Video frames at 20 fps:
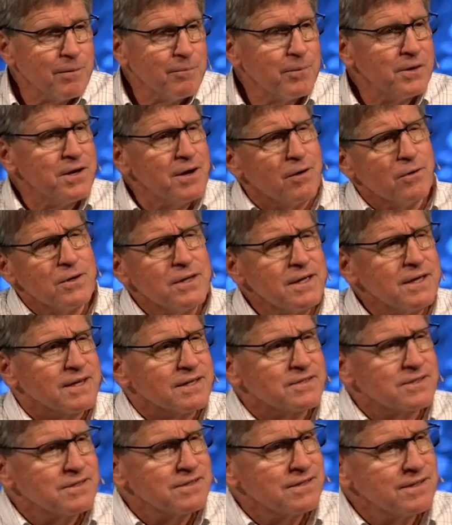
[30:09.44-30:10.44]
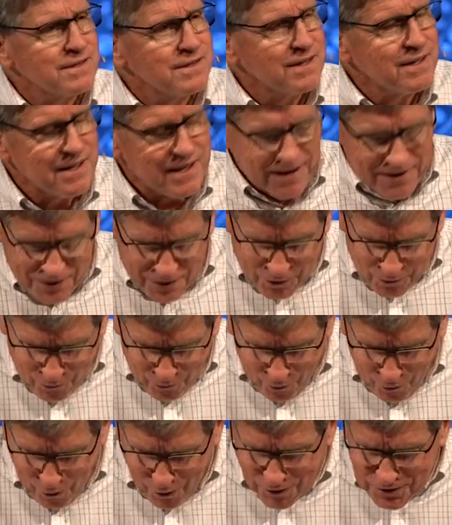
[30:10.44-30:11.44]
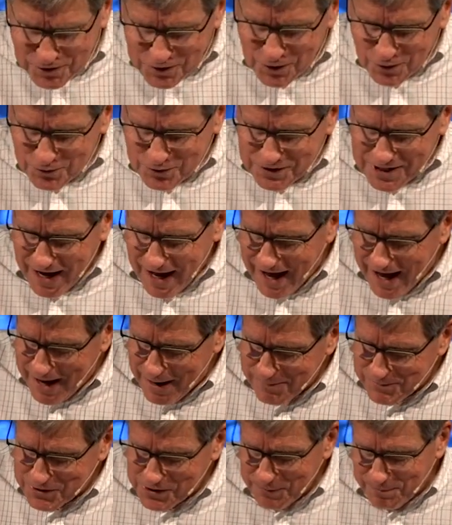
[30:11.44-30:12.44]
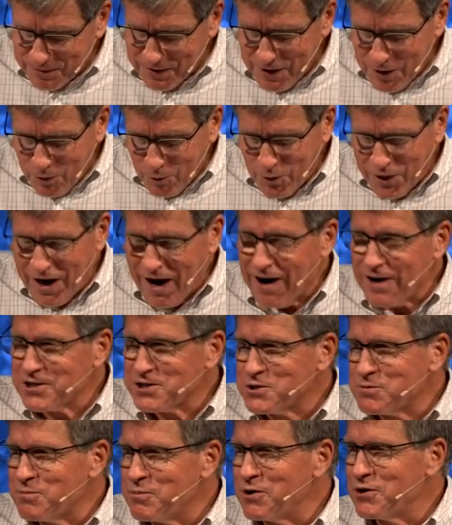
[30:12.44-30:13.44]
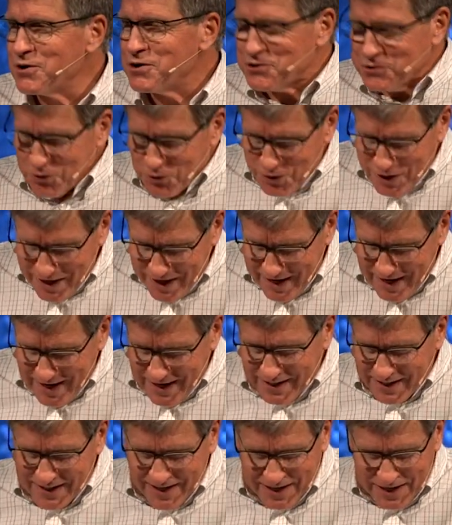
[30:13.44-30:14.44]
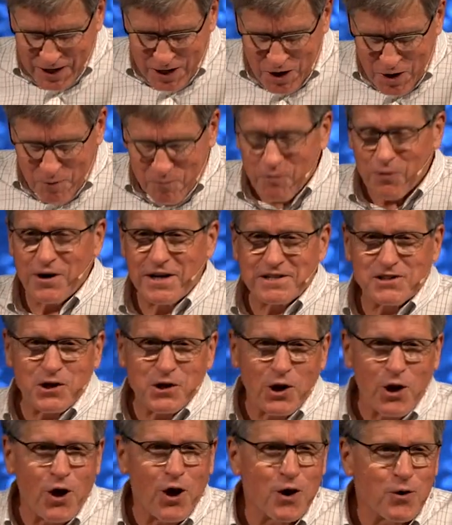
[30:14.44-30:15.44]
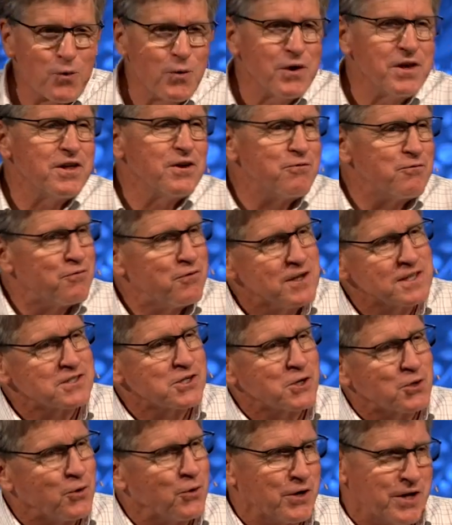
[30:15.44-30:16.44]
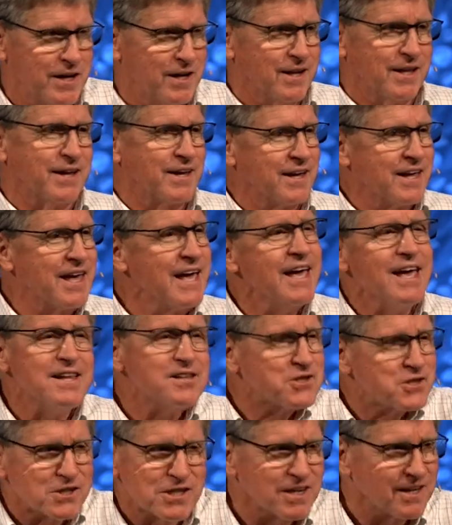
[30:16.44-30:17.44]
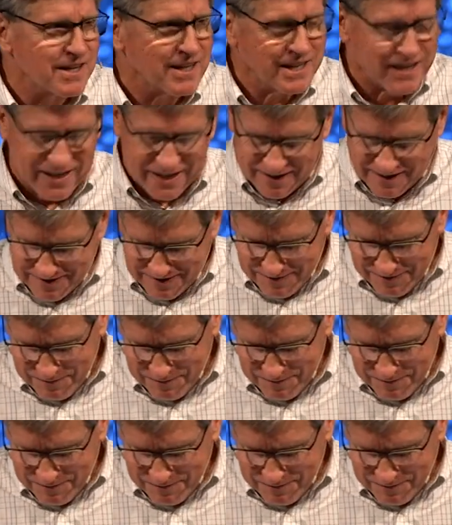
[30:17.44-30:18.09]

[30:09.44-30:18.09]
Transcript: But notice, there are also times when our spiritual healing brings along with it physical healing instantly.